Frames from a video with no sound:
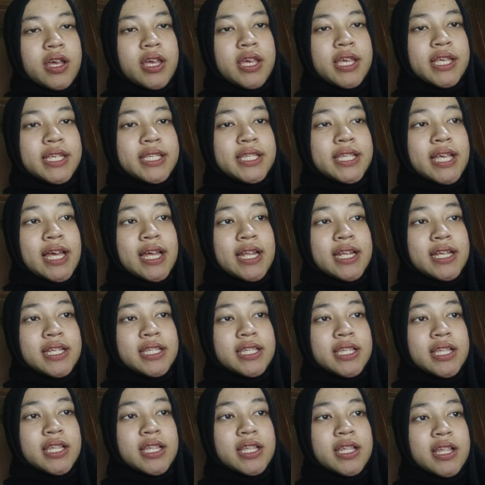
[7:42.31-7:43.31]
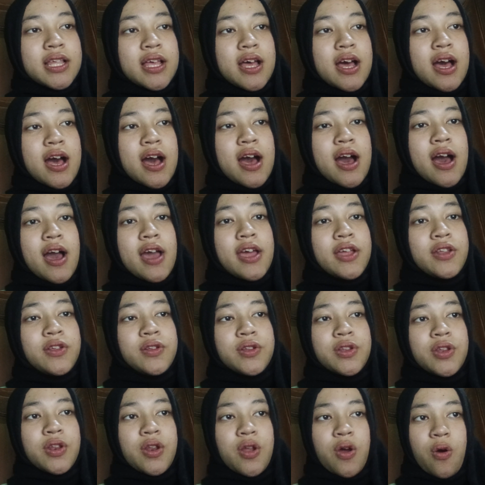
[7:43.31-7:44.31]
He stated, "I
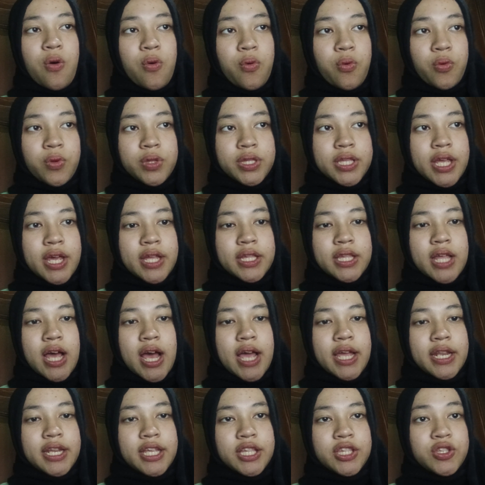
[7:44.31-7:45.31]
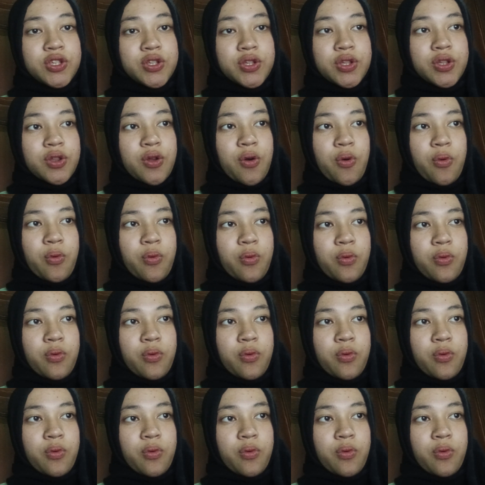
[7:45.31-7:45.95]
don't know that I need to know."